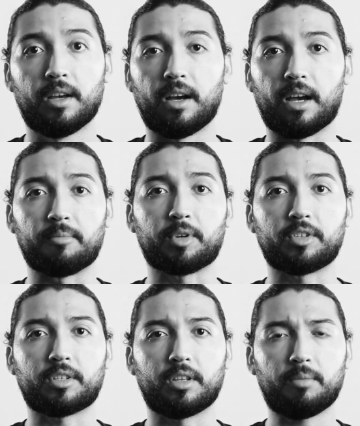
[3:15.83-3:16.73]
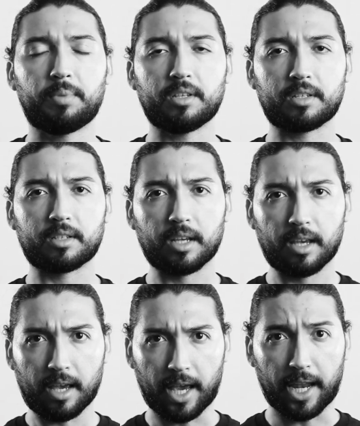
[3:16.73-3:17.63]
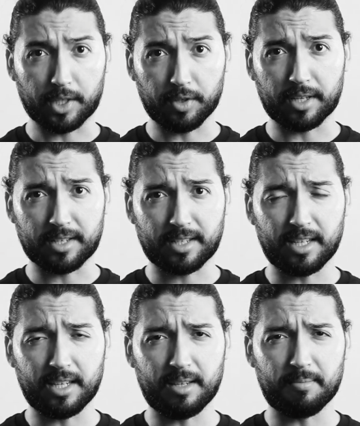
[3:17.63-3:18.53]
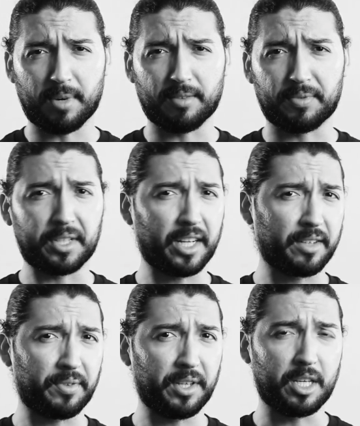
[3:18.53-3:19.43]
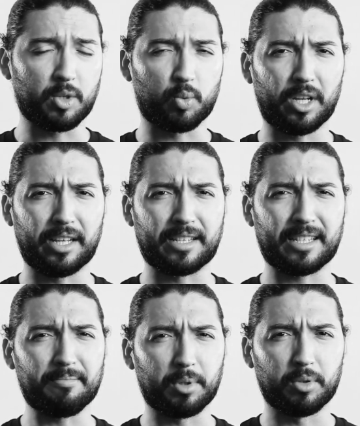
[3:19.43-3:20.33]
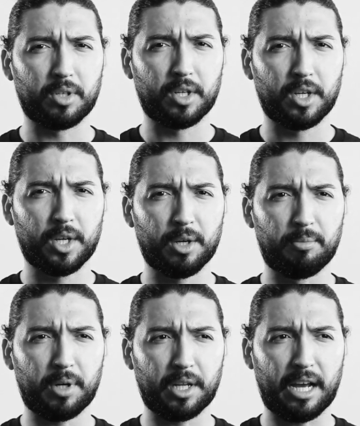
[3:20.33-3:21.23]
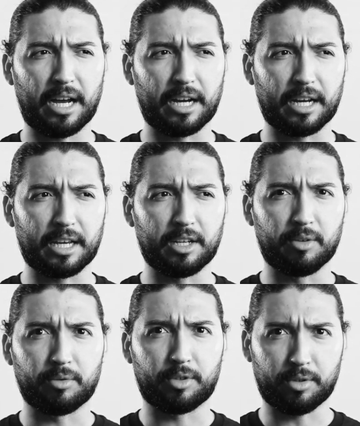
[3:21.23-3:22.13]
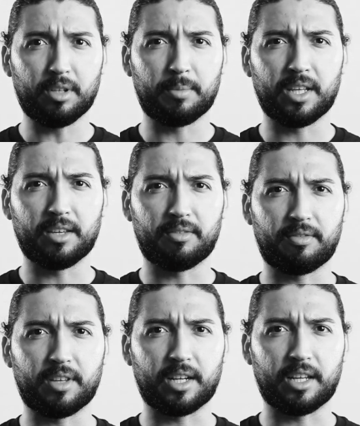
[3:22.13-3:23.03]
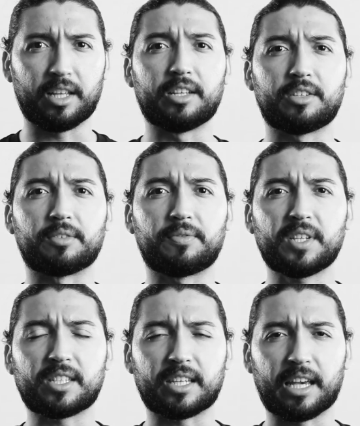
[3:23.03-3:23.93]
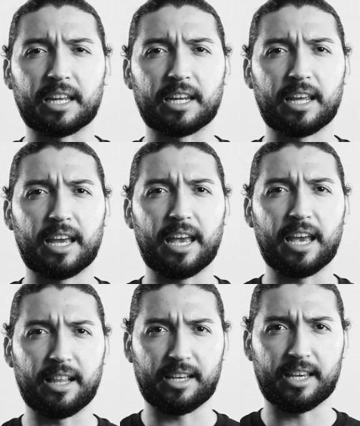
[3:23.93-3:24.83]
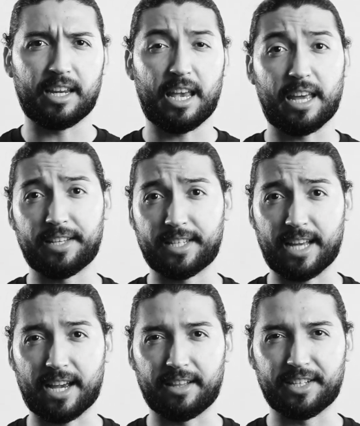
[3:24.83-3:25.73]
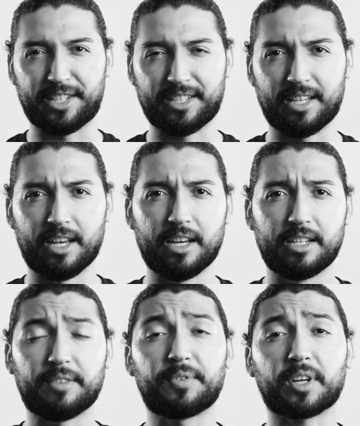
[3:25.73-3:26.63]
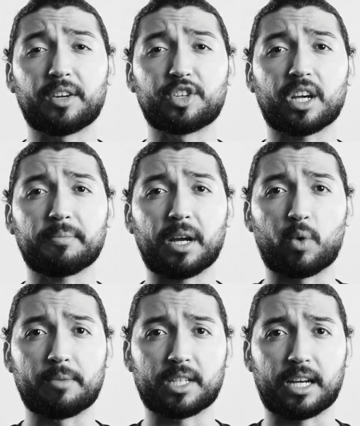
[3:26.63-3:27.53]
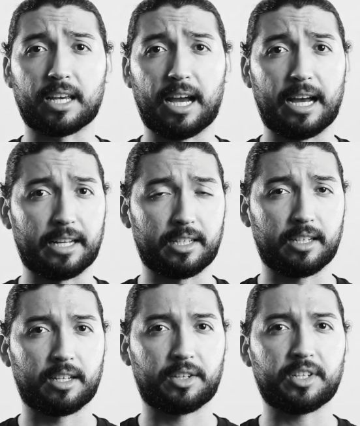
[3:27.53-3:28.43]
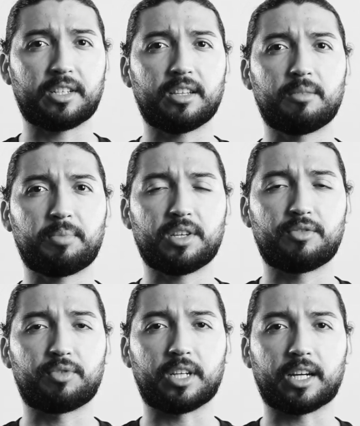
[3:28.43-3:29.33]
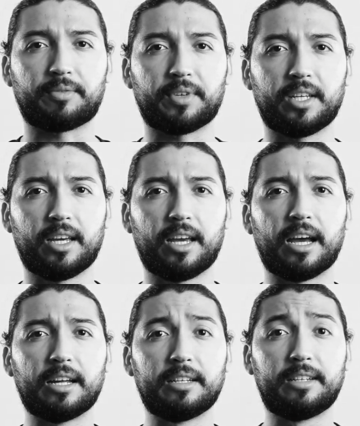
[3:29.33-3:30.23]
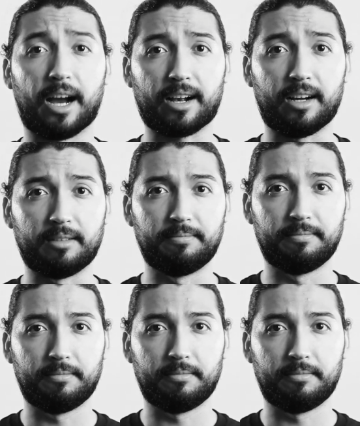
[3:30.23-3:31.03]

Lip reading: I am Cristian López, and as you can see, my photography is really simple, but I truly believe that it is sophisticated, elegant, and stylish. Don't forget to check my website at cristianlopezphotography.com.